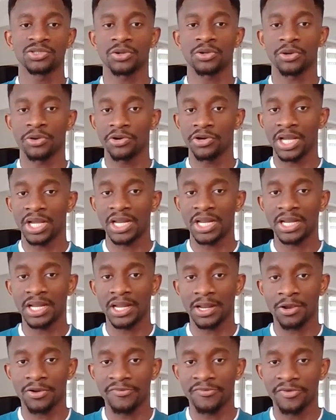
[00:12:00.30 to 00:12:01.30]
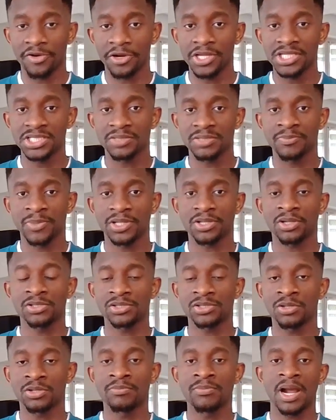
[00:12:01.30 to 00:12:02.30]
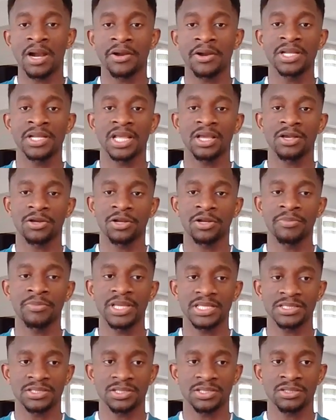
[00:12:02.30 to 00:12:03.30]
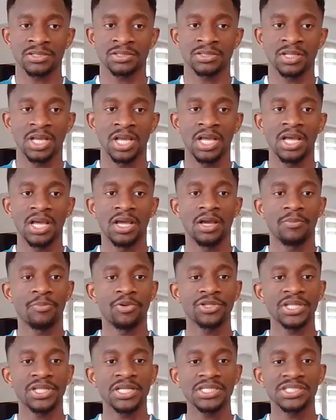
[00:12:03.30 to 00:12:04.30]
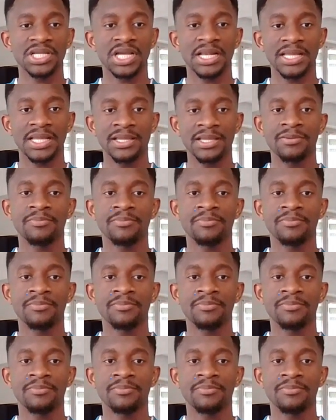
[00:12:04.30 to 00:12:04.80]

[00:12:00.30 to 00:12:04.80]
through rural coverage, but also marine economic zone. Potential